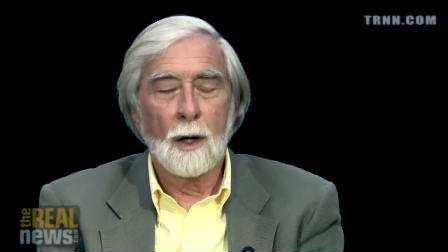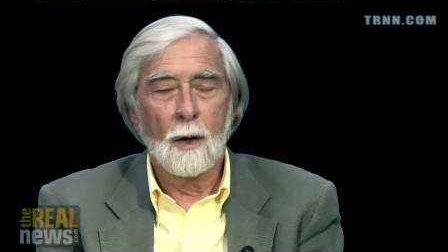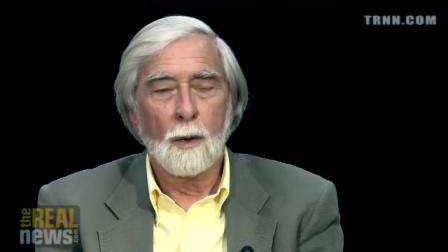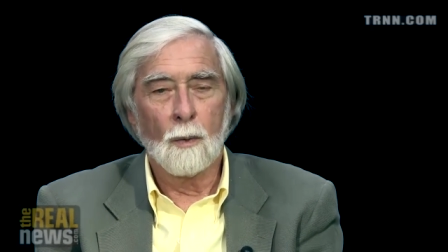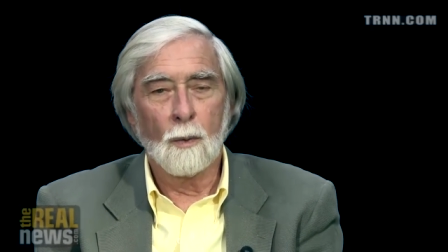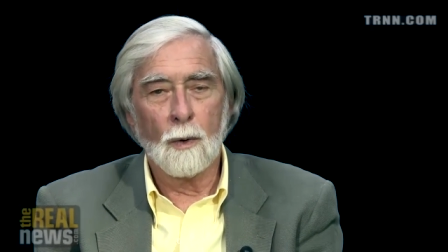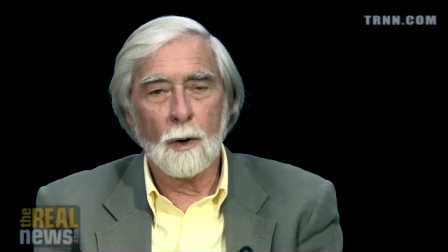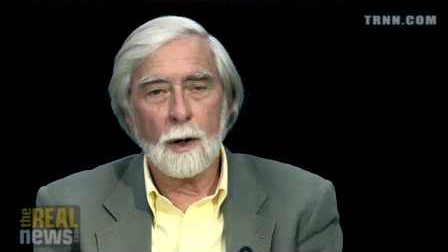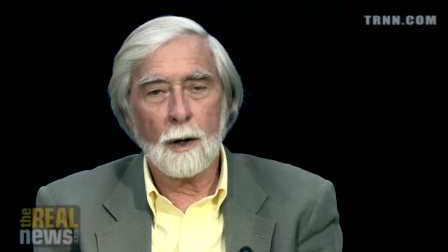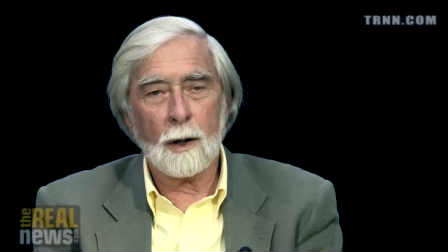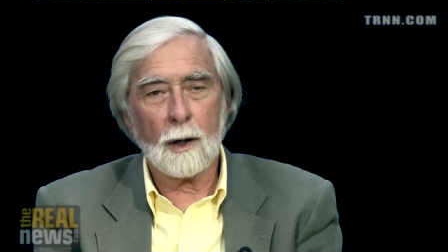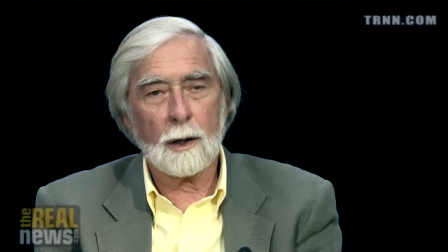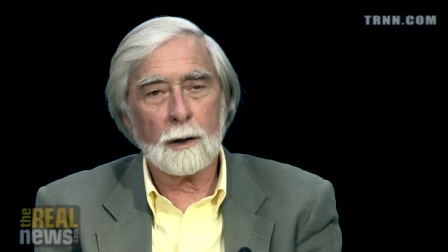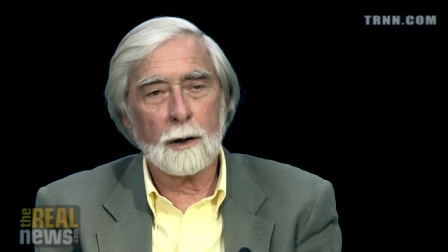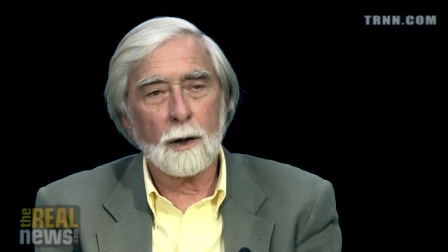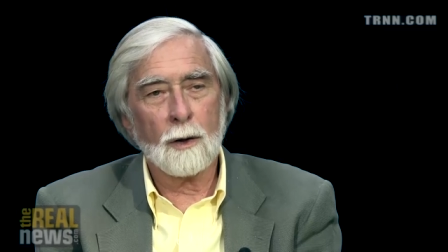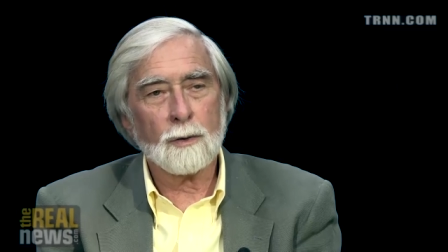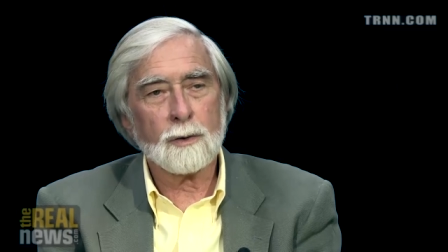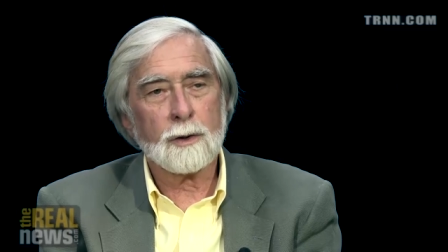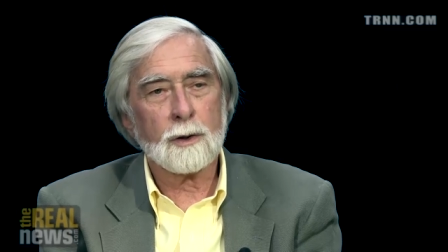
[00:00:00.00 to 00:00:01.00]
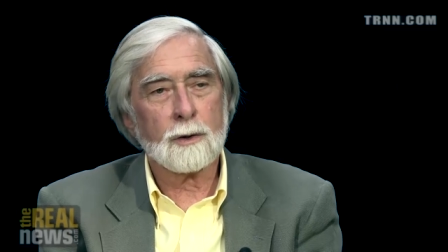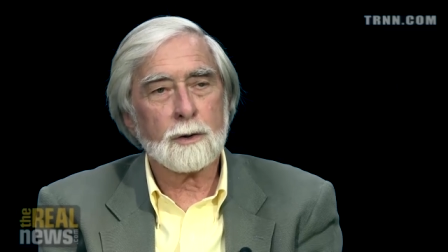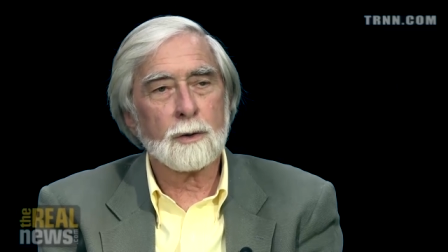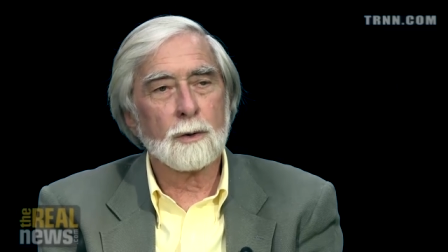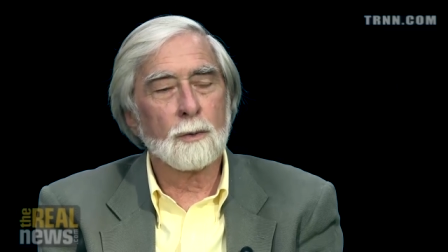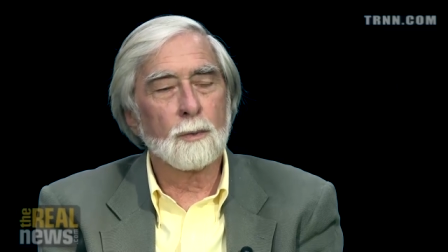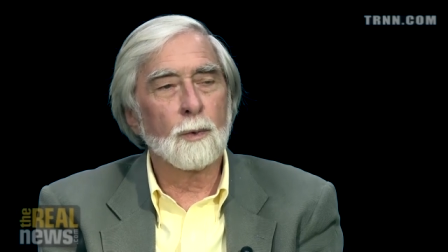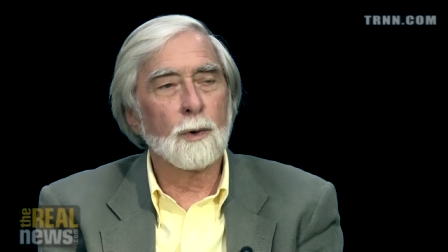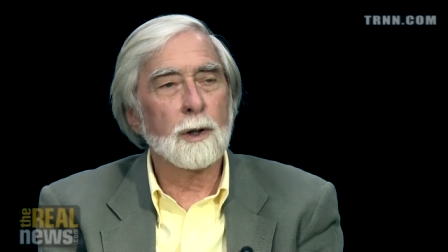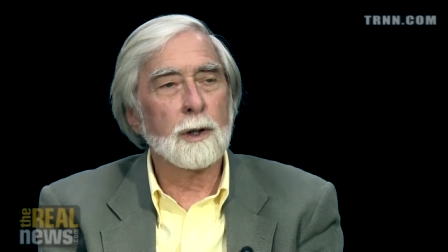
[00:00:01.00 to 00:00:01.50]
were closer
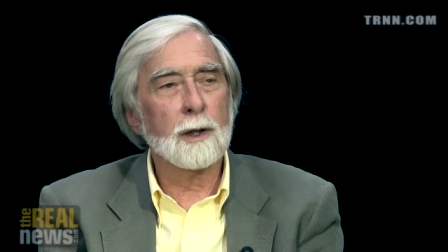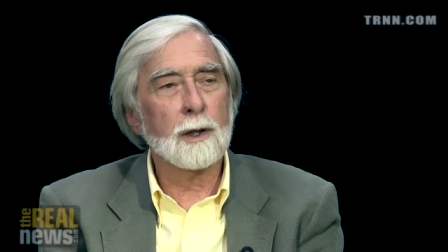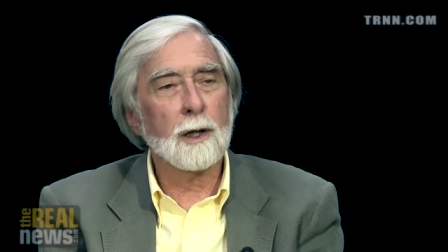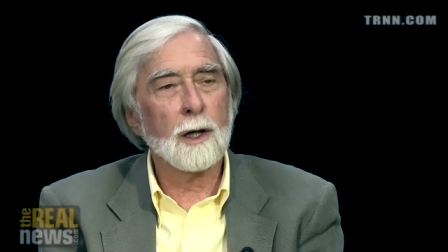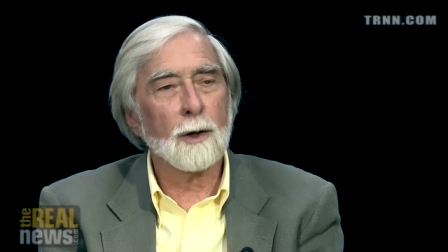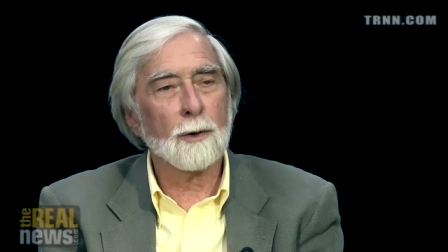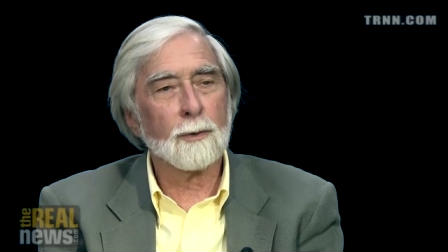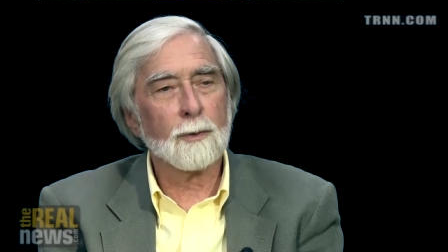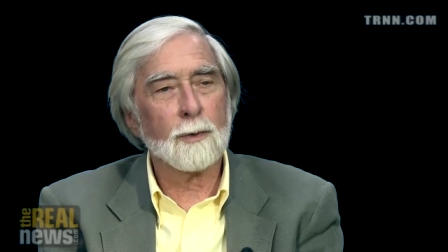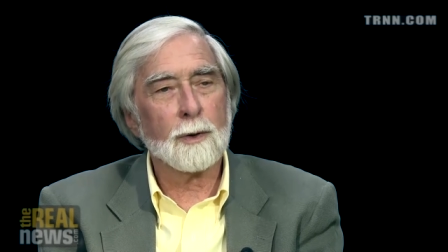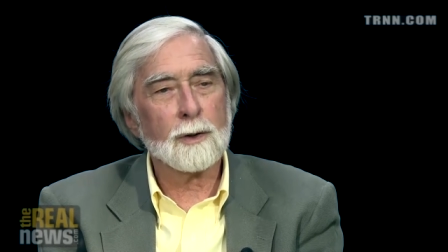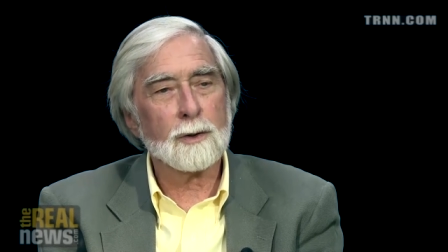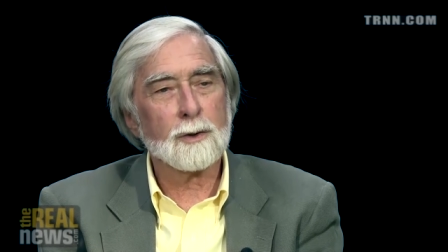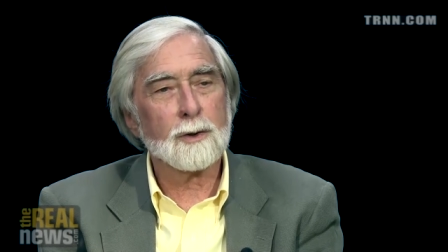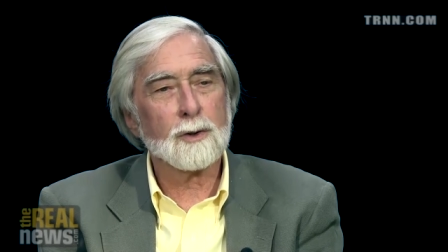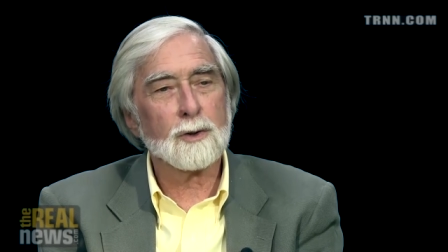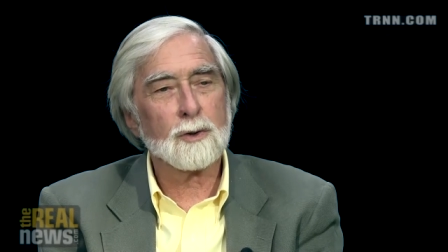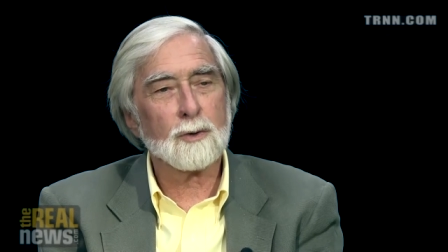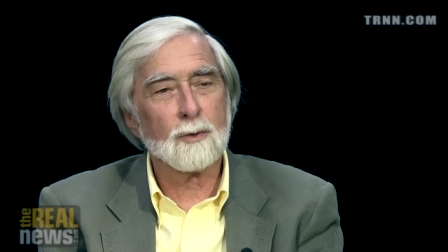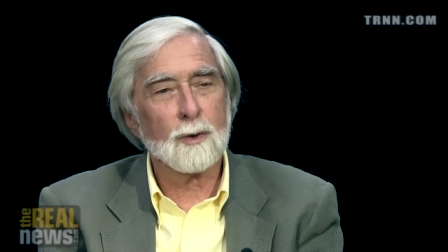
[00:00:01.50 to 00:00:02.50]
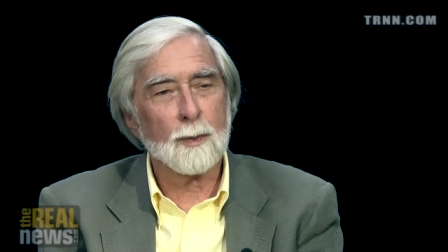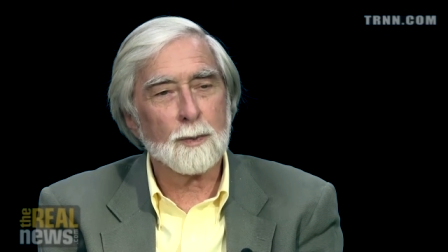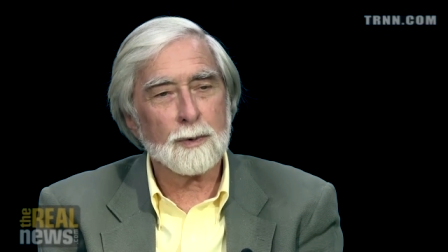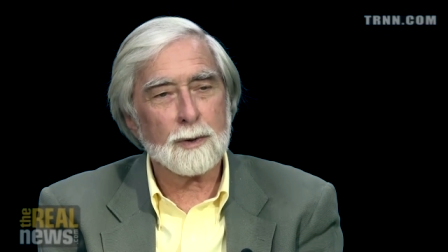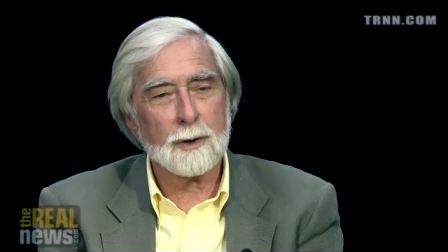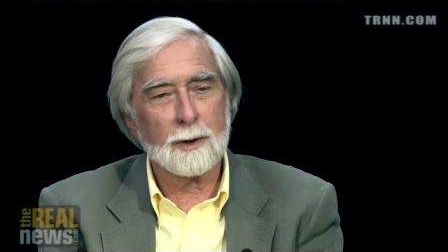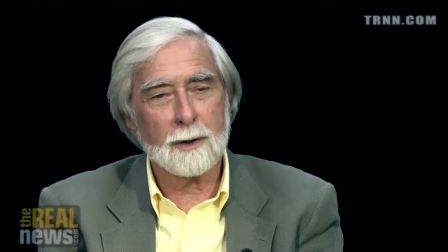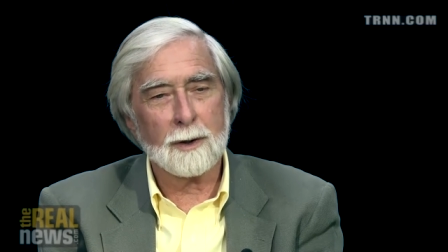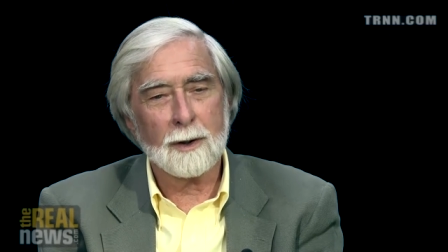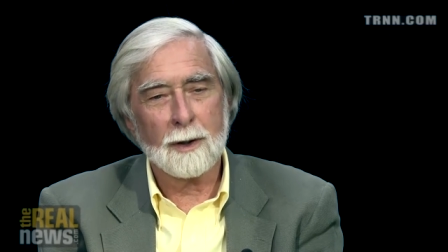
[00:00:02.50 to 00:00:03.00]
to Woody Guthrie's
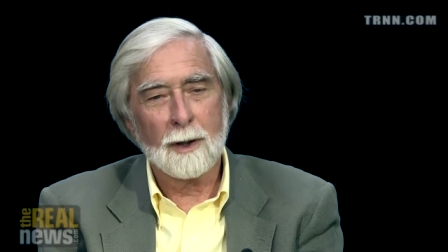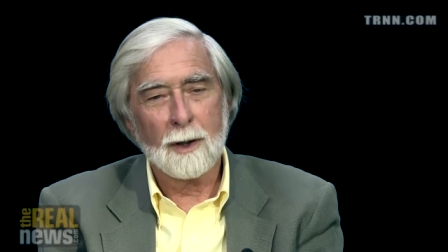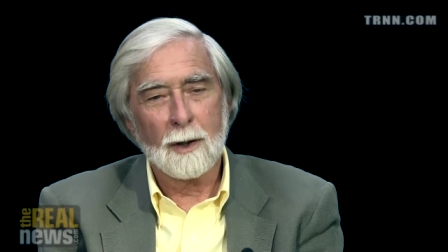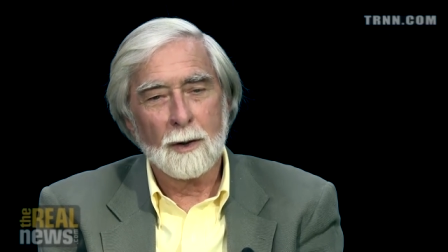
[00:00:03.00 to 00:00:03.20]
description